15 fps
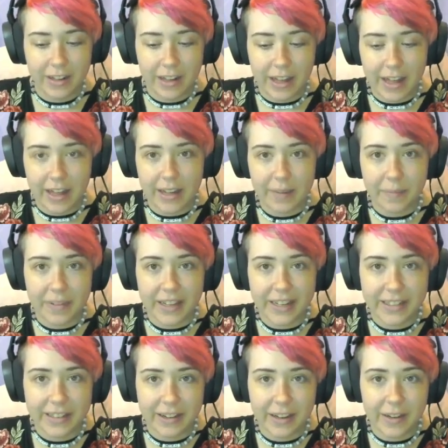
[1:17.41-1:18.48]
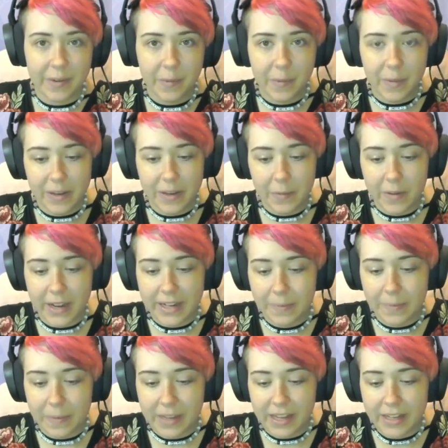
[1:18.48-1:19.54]
and place on one white
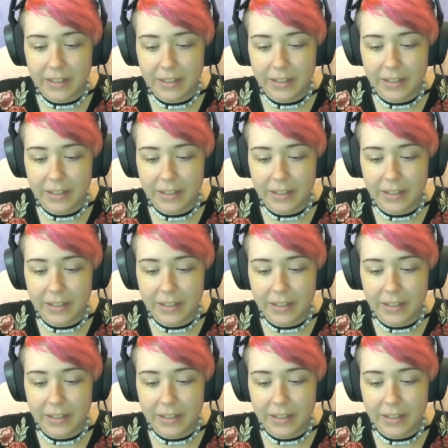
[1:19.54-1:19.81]
bead.